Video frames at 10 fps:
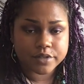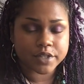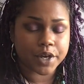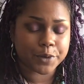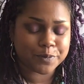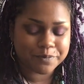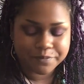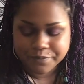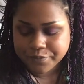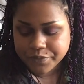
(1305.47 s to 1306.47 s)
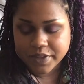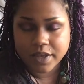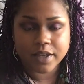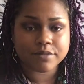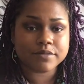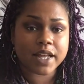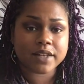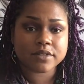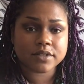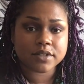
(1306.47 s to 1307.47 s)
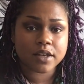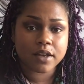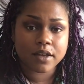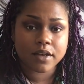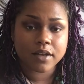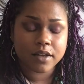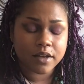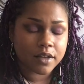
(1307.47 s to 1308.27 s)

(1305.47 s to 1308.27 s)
So yeah, that's, oh,